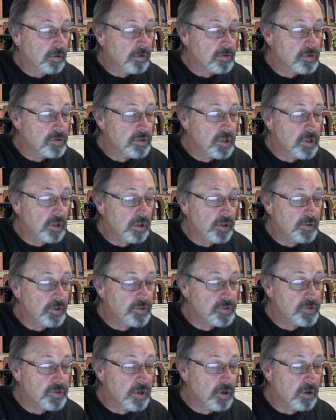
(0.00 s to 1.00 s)
still
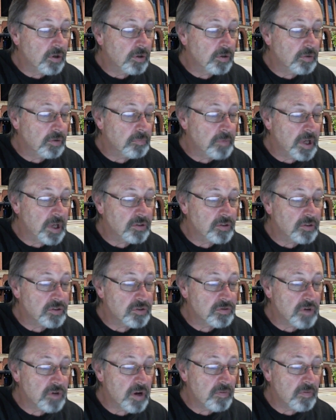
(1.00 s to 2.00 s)
uncertain. The
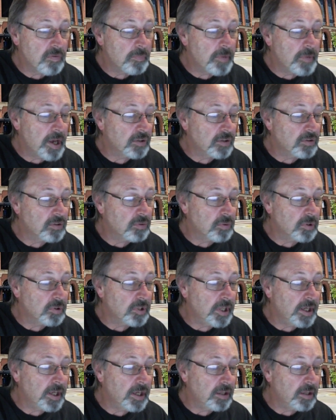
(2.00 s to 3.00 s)
Mets travel back to
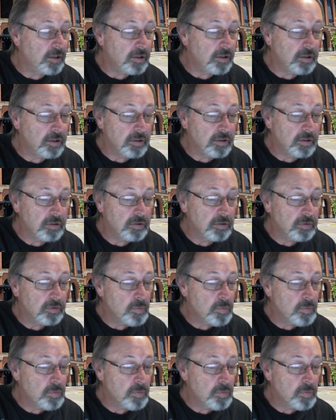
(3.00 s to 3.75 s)
Atlanta.